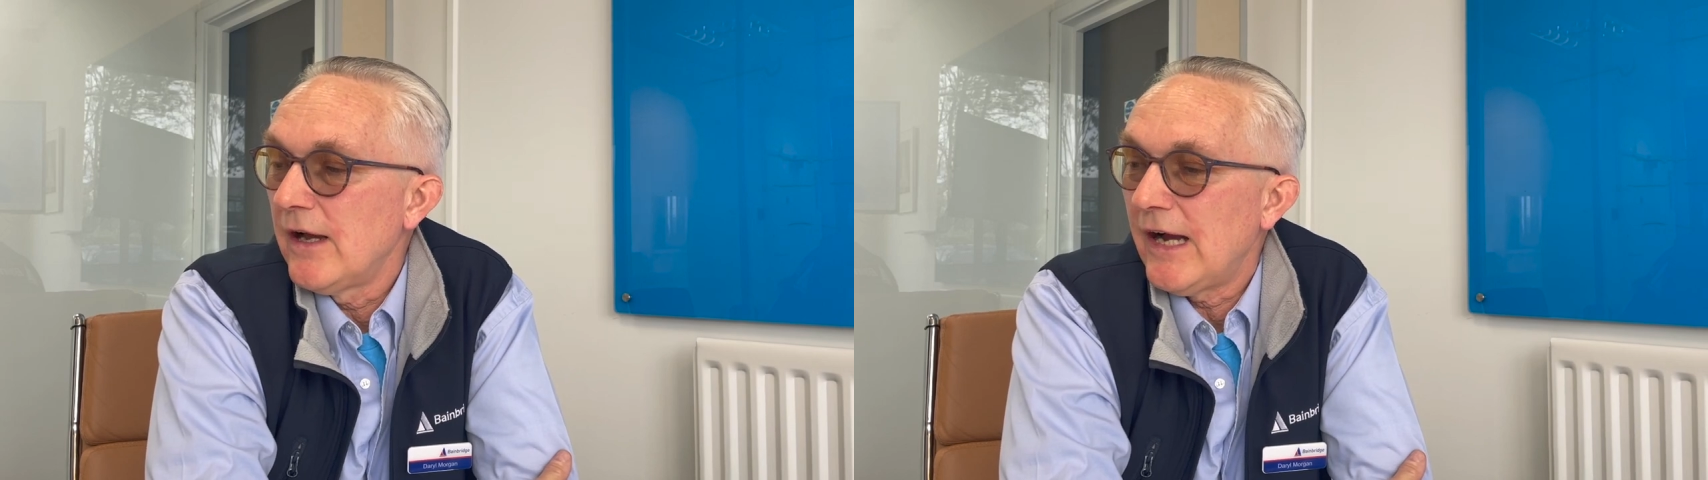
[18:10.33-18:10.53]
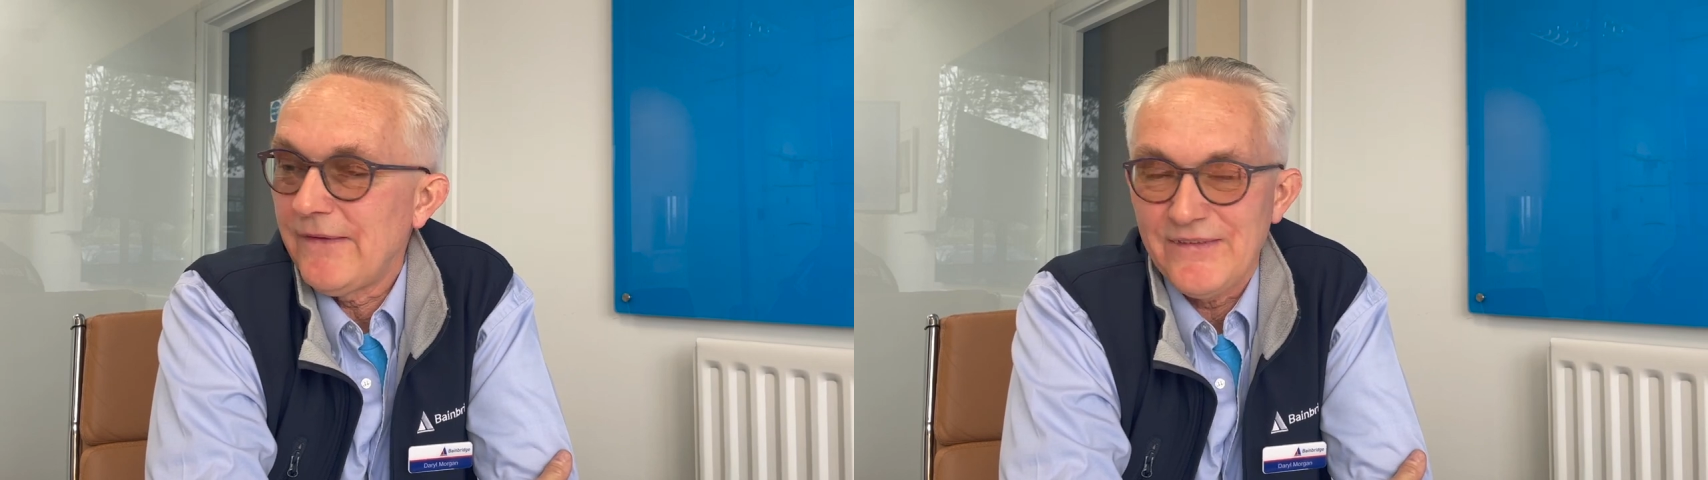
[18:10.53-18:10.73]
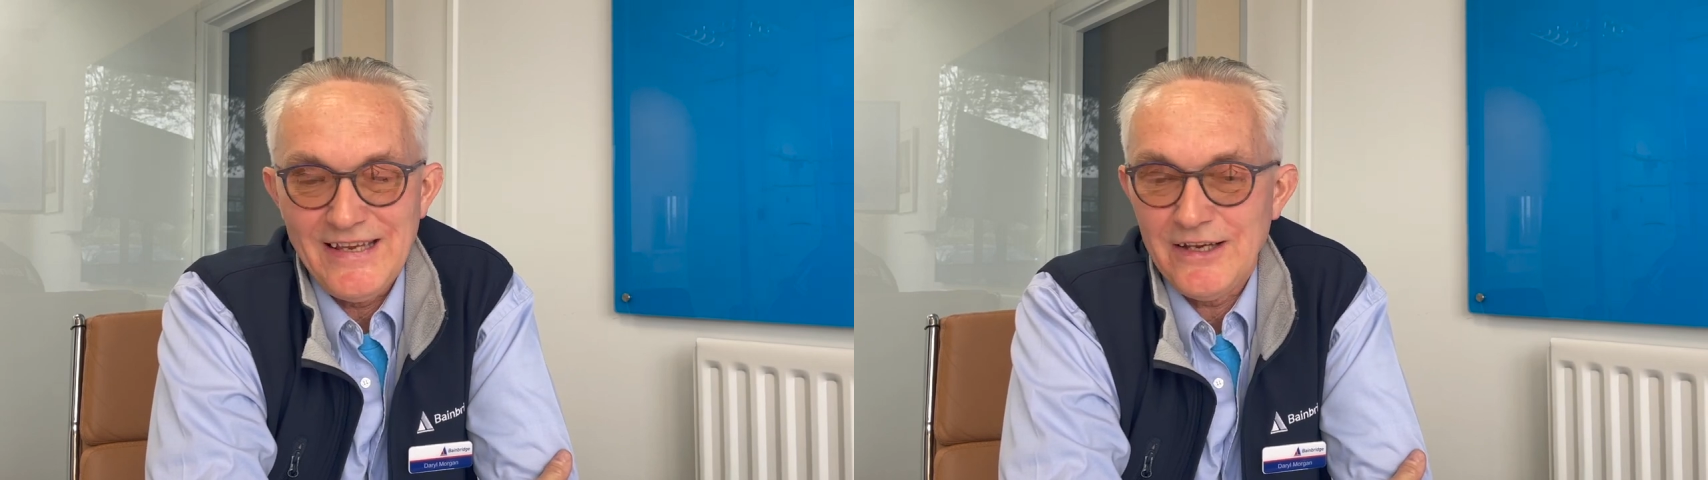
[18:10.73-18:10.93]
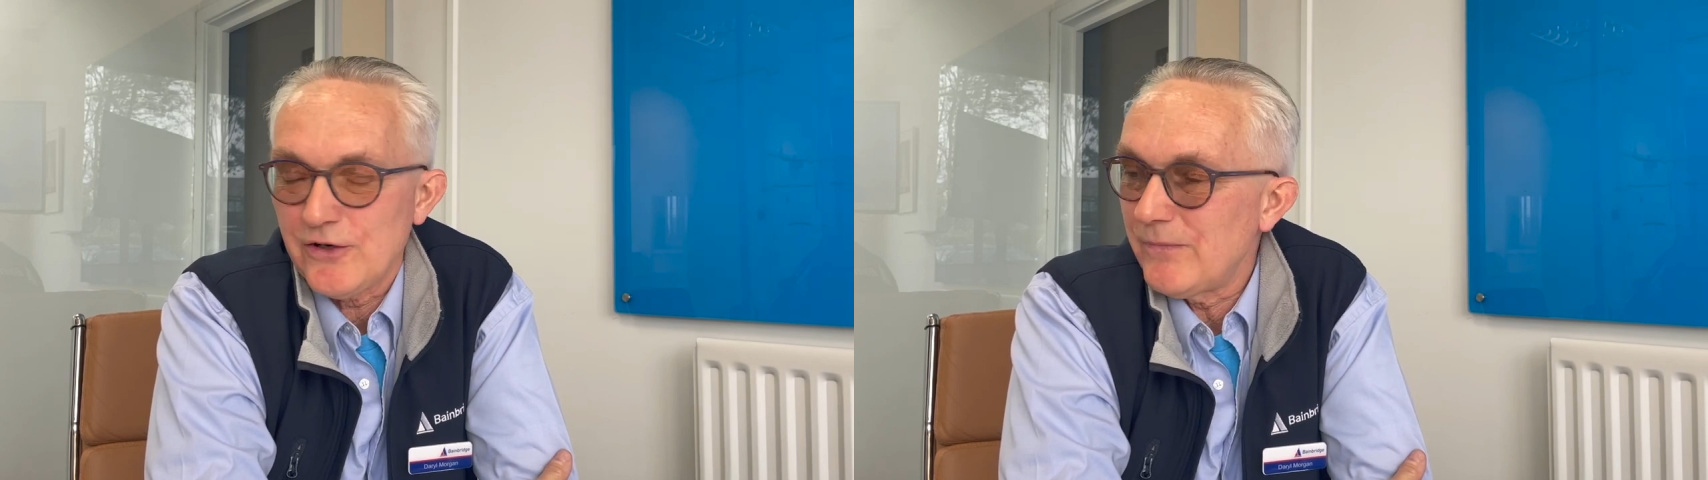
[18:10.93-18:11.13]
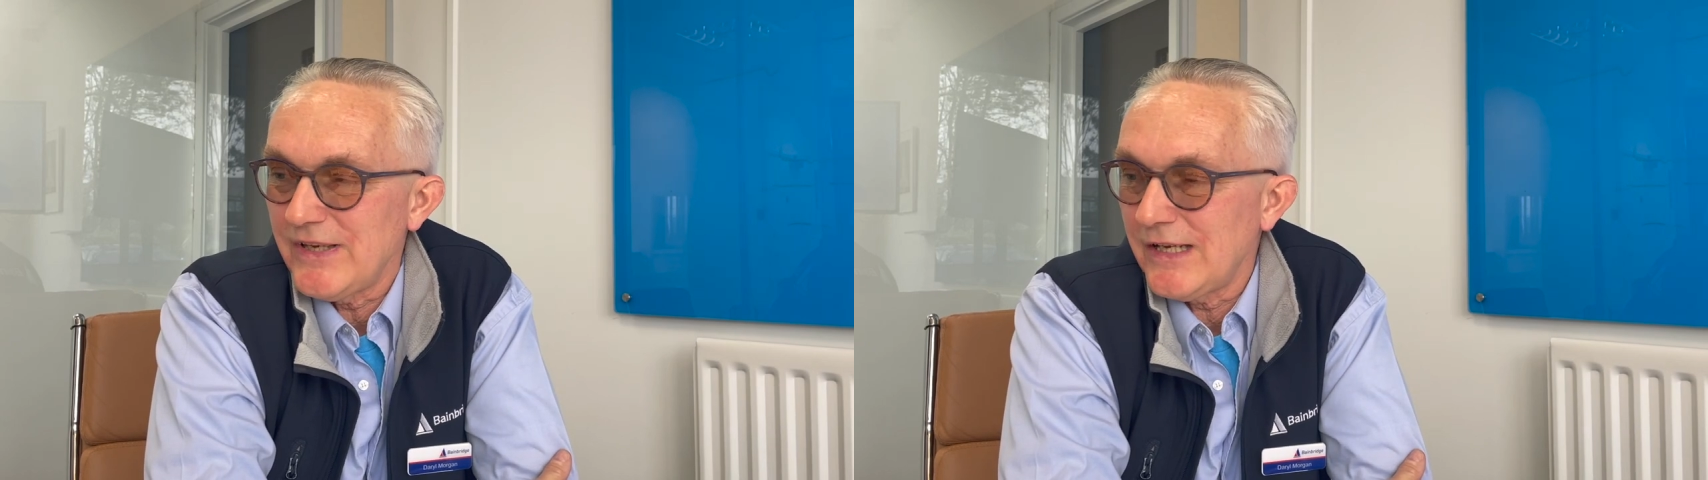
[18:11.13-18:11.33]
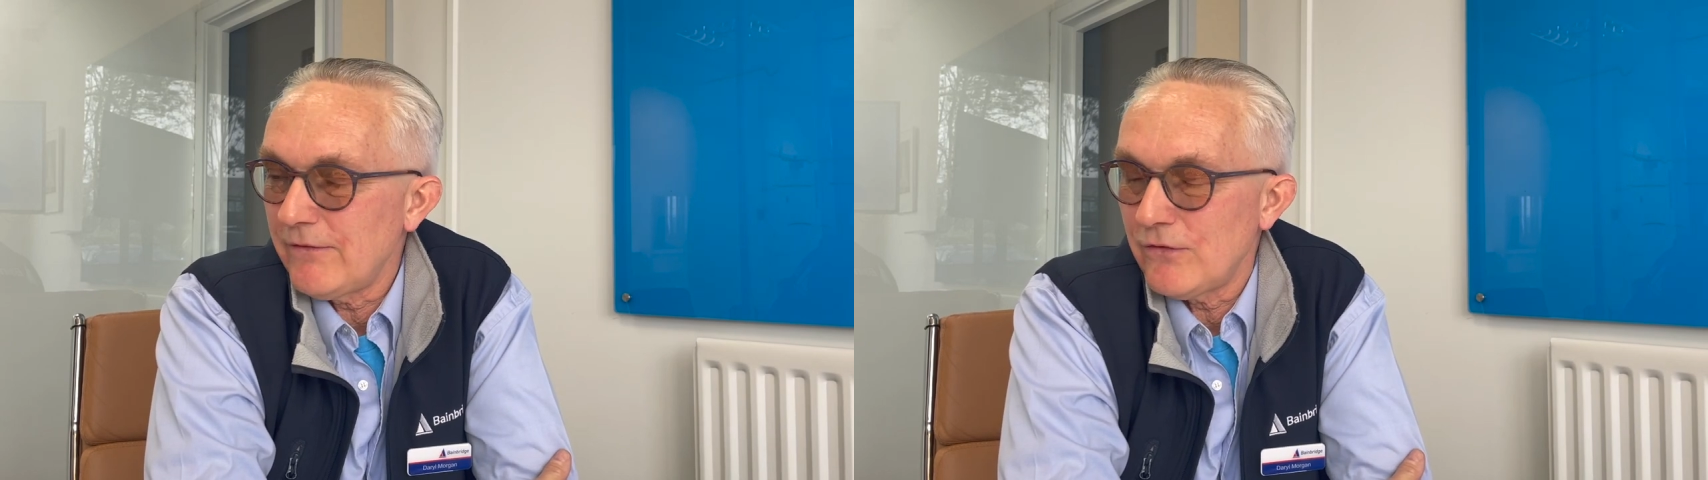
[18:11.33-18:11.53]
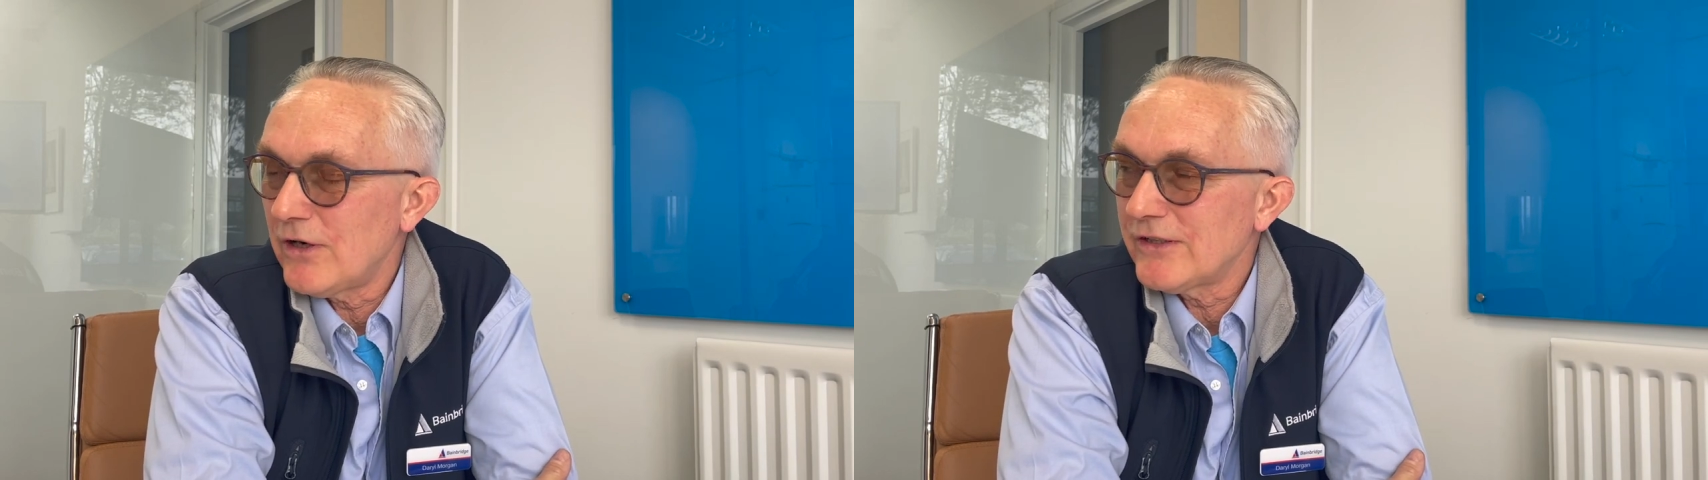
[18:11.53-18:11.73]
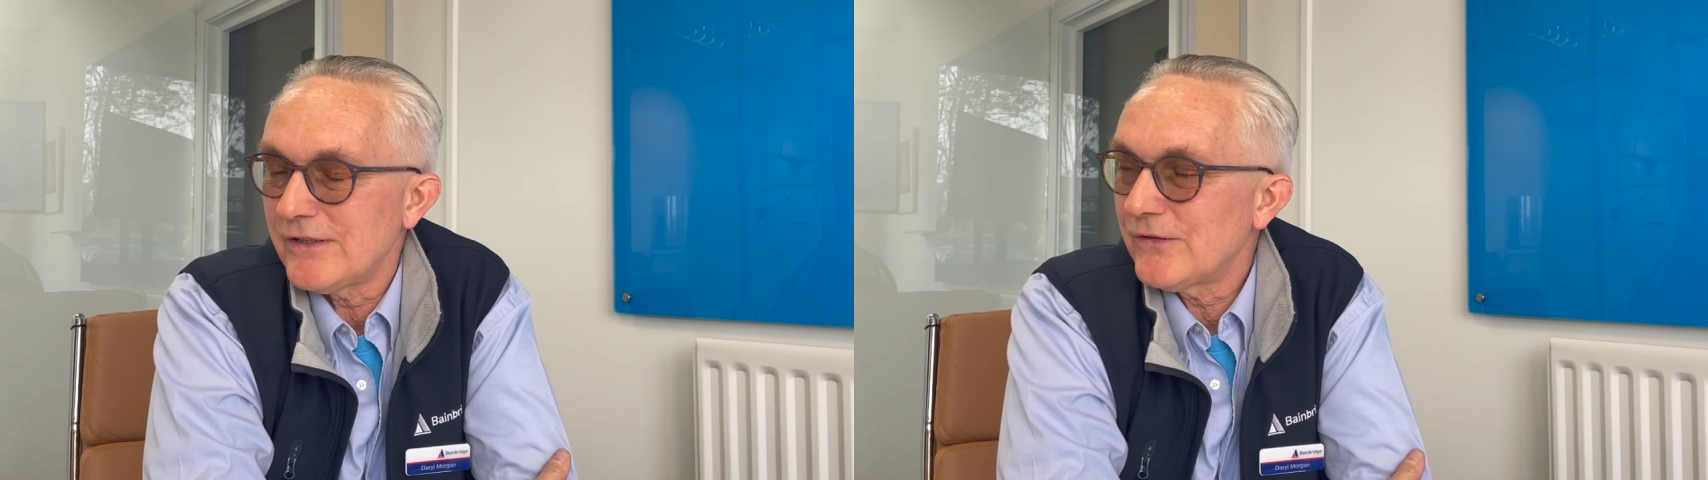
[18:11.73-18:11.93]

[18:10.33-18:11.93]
And it can be any variety